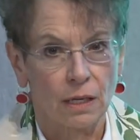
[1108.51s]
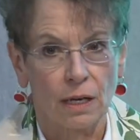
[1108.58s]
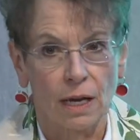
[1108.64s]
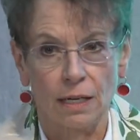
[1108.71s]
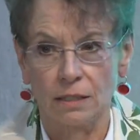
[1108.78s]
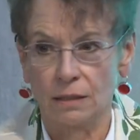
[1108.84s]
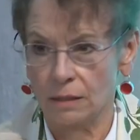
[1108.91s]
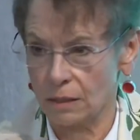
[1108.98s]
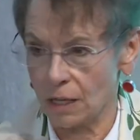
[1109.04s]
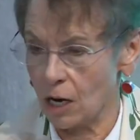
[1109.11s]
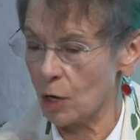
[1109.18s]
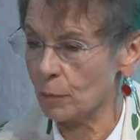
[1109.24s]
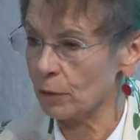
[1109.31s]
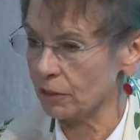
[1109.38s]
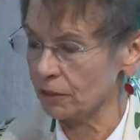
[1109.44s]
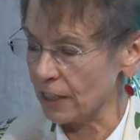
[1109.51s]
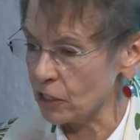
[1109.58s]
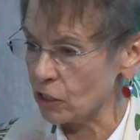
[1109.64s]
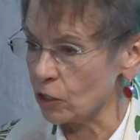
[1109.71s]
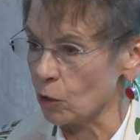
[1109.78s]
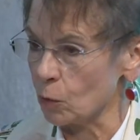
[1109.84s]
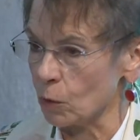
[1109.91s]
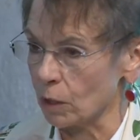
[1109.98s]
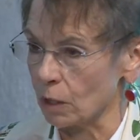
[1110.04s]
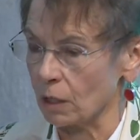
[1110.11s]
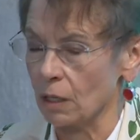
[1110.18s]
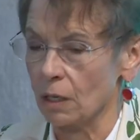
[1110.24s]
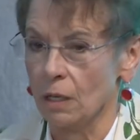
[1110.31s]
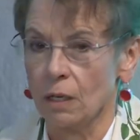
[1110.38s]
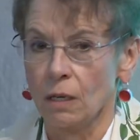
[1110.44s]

and done our professional work